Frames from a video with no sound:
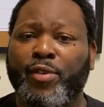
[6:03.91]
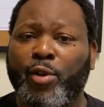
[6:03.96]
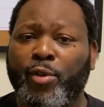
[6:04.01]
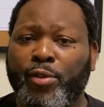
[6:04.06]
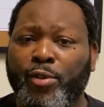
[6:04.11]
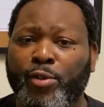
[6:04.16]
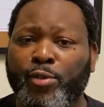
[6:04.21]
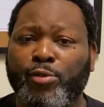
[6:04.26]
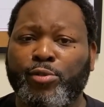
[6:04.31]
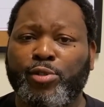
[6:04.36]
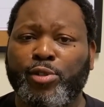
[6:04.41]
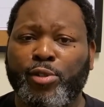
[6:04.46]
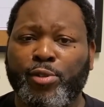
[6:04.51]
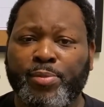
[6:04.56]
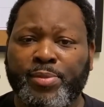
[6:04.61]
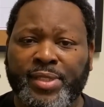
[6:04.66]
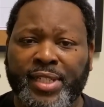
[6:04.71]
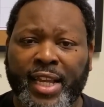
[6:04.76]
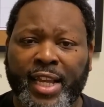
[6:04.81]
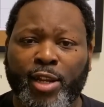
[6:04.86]
your
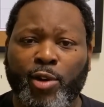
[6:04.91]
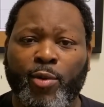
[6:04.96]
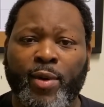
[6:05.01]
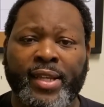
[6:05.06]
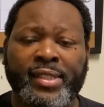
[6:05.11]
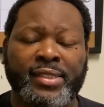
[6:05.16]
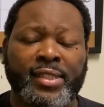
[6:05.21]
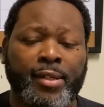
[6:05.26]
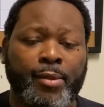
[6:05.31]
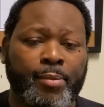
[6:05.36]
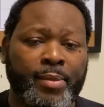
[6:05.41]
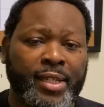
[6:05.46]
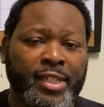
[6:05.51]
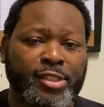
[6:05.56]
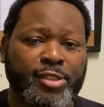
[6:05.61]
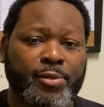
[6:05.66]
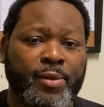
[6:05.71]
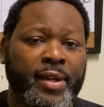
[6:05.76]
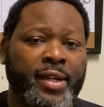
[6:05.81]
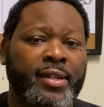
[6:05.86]
YouTube channel as an
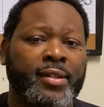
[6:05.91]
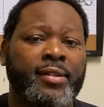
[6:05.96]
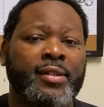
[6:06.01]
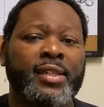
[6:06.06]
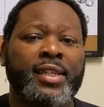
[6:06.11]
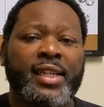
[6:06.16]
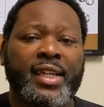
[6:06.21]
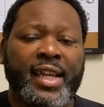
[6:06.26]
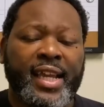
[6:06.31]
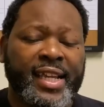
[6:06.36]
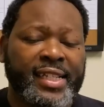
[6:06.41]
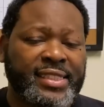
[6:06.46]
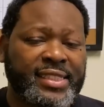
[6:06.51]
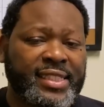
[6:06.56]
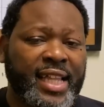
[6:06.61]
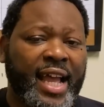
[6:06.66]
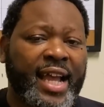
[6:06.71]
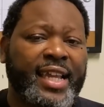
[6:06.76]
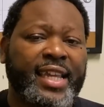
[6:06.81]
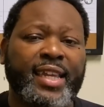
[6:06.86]
administrator and
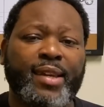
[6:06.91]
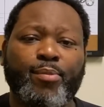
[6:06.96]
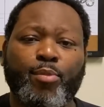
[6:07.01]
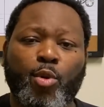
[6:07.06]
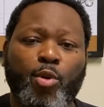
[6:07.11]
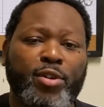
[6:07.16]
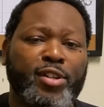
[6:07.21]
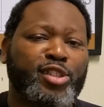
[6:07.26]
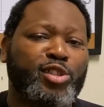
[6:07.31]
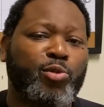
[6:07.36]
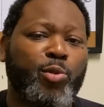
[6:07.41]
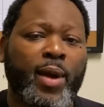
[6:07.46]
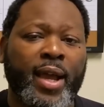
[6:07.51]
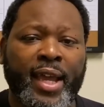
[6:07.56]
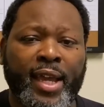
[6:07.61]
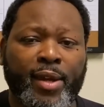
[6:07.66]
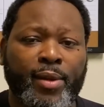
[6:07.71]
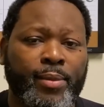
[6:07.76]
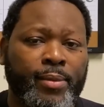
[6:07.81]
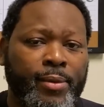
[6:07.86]
start getting more
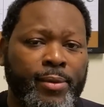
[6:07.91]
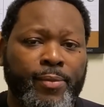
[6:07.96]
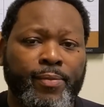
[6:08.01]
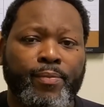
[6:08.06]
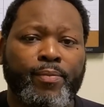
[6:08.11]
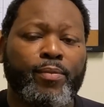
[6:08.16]
entwined,